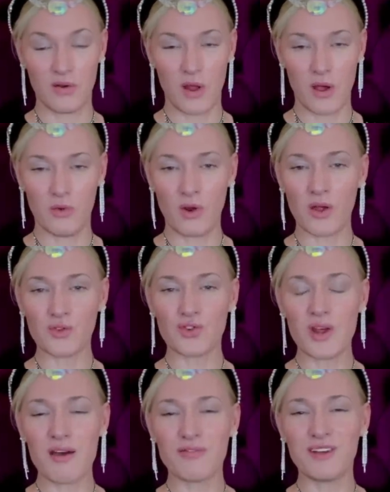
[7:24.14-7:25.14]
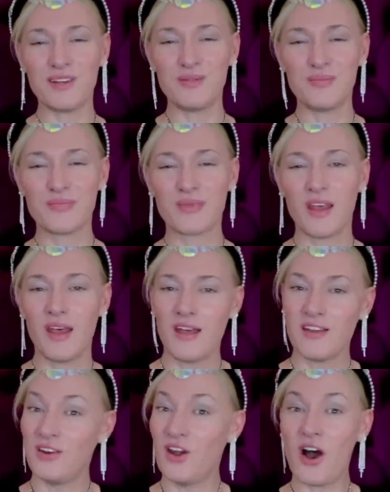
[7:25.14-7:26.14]
No, not Trevor,
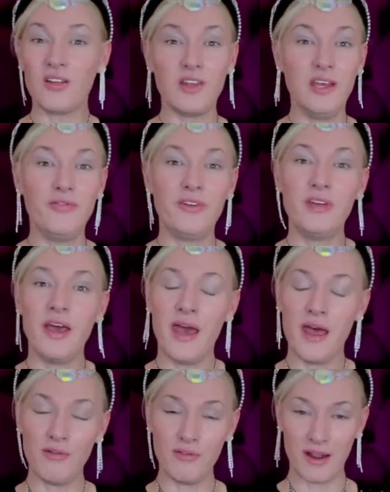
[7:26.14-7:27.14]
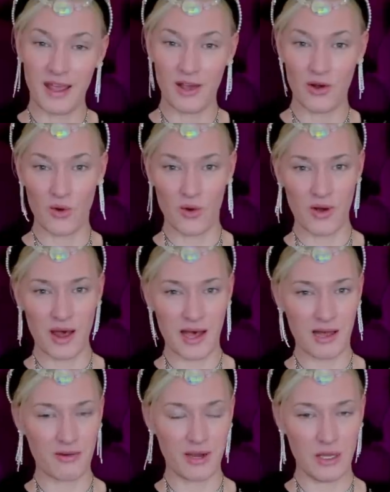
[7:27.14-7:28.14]
not even Henry or
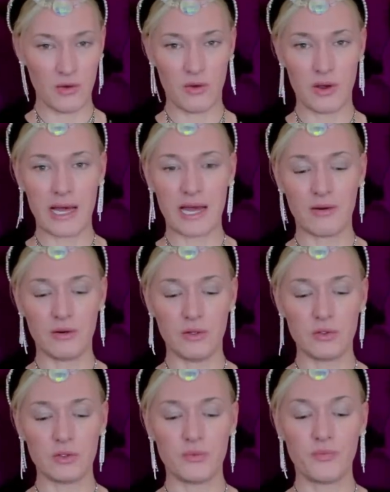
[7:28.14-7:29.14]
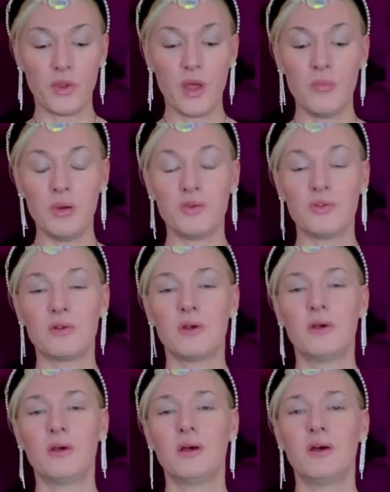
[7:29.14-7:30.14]
Harry or Harold, but
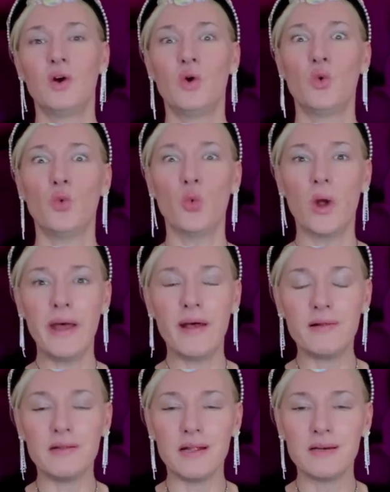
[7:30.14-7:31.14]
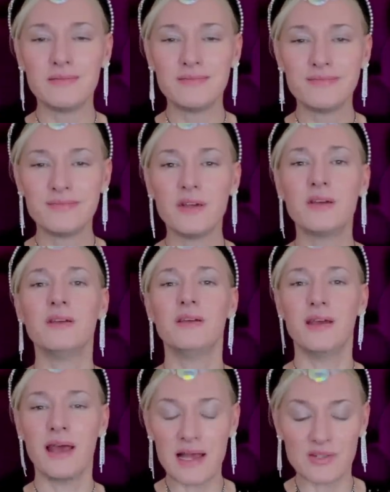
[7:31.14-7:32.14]
Will.
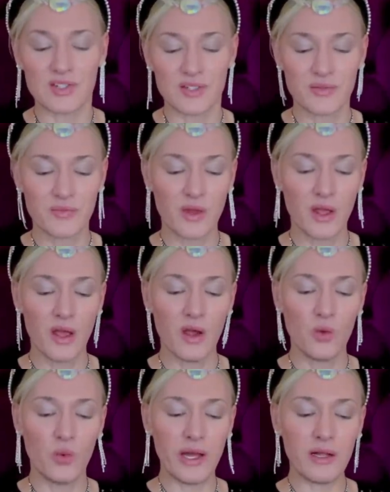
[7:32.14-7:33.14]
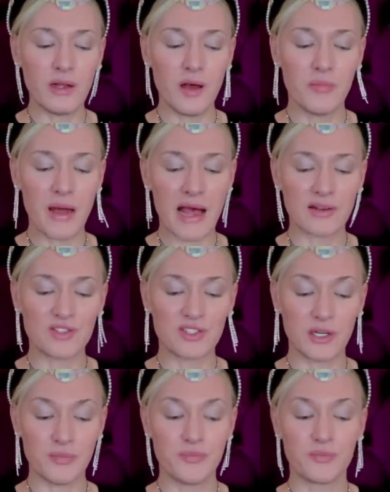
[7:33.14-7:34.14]
Yes, Will
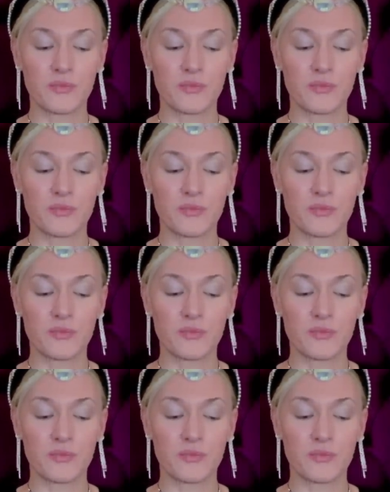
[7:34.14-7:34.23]
Baxter.